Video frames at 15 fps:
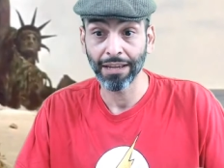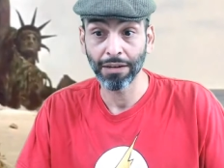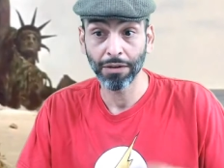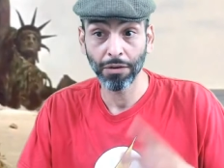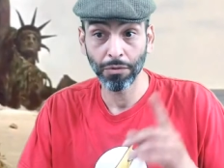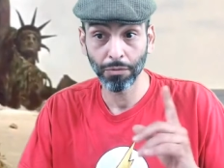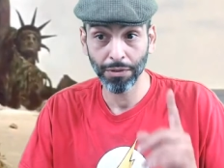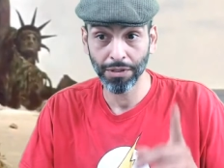
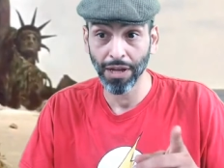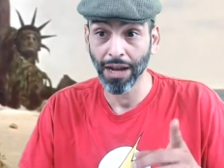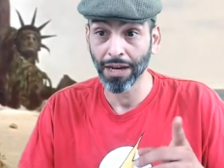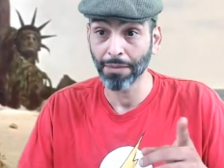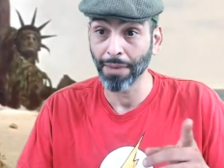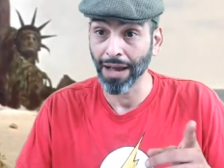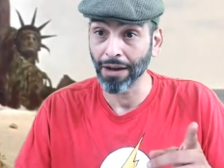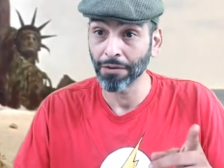we talk
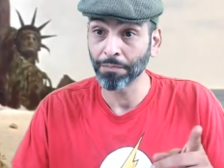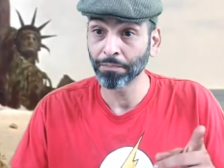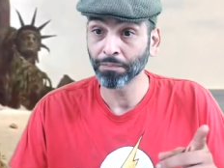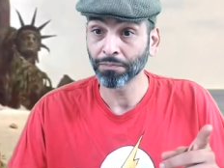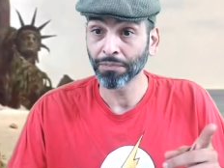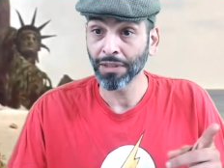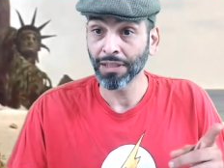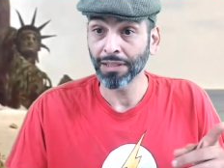about
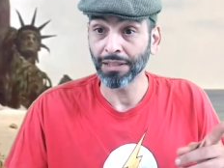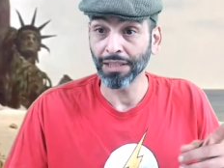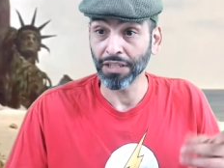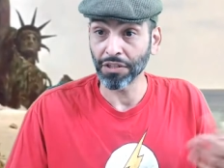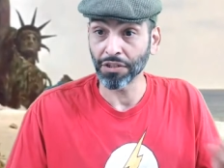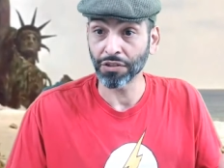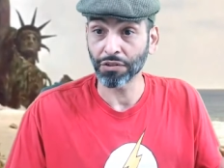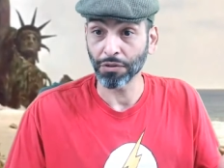
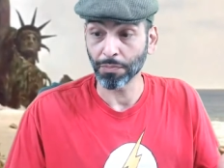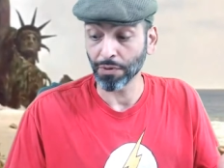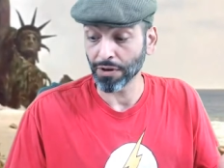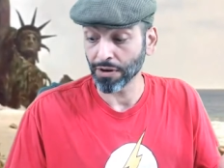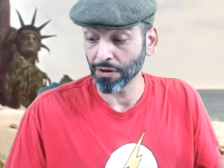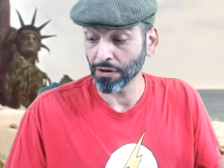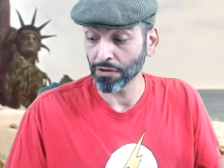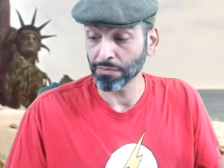Legion of
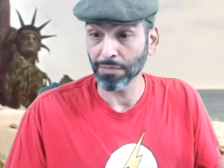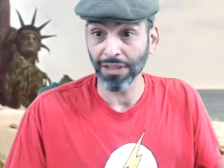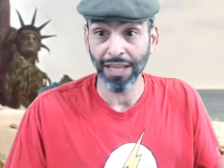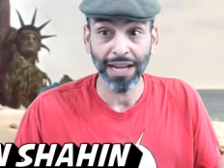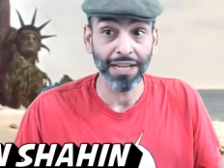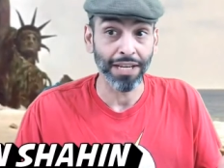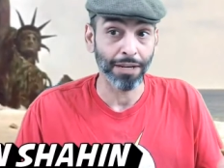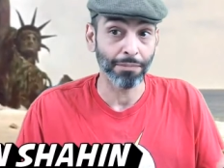Superheroes
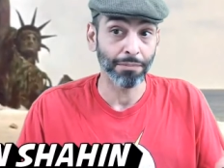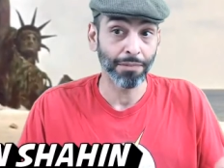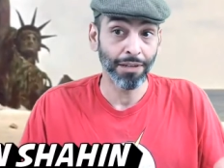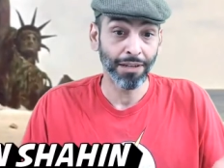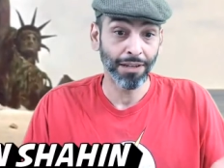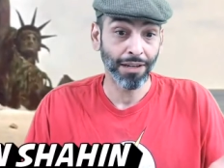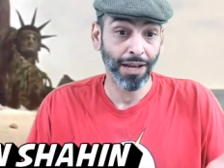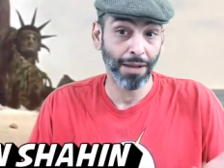Millennium.
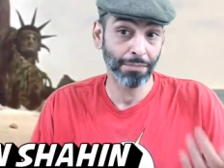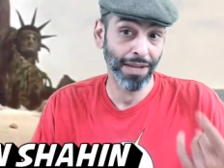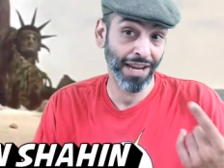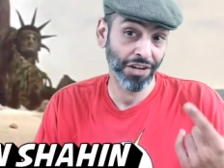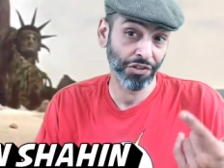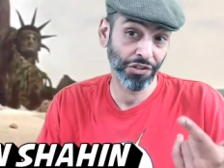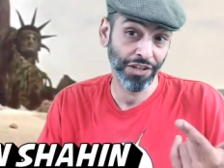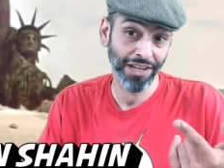I'm
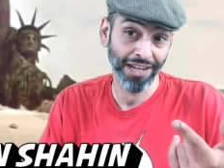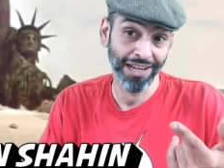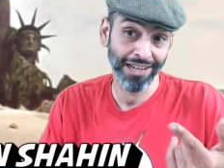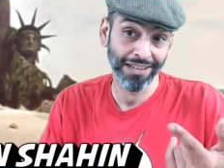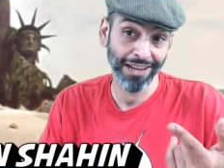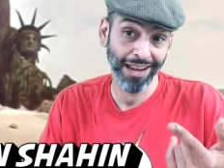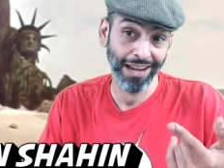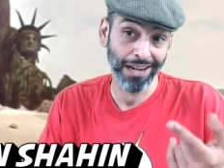Dan
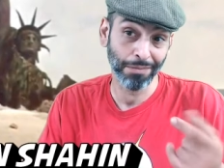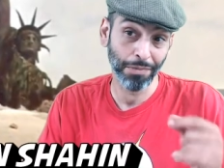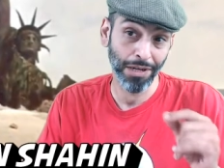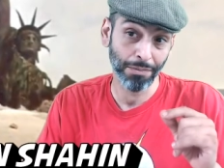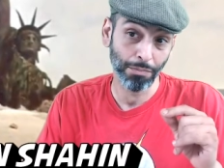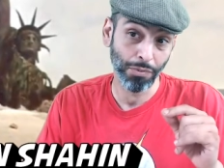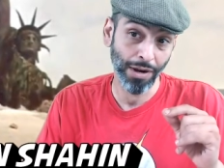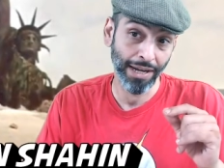Shahin, and I'm going to
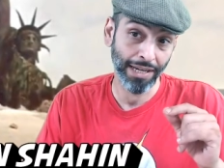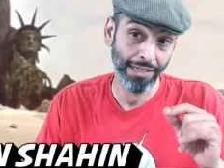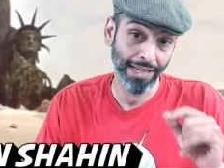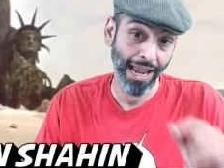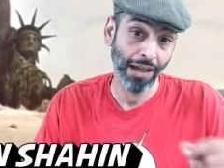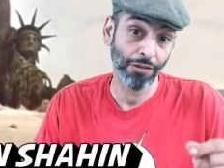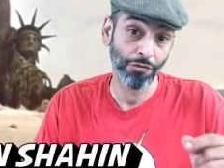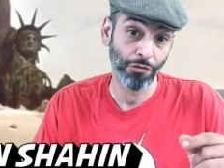break it
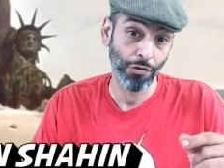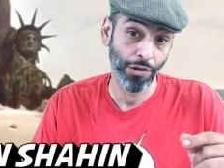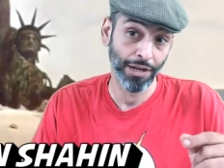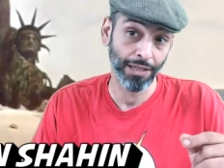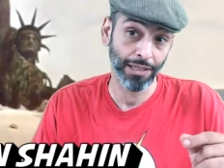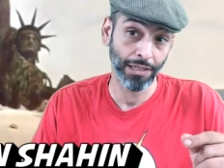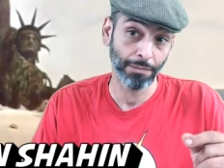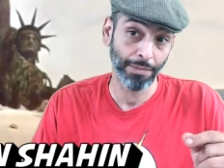down for you a
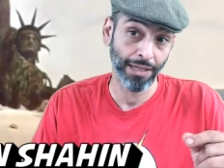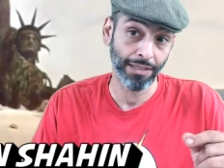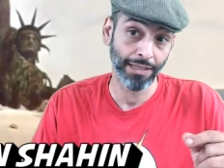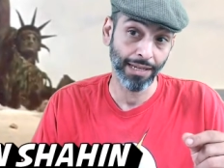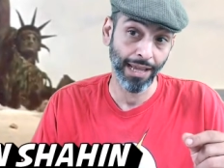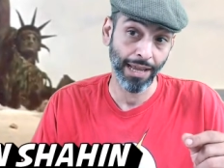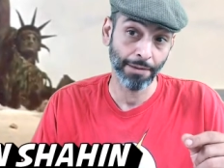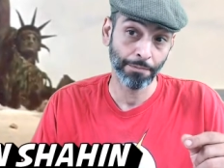little bit
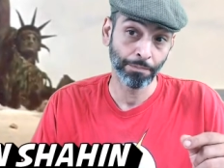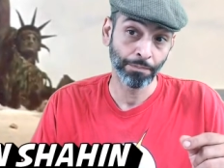today.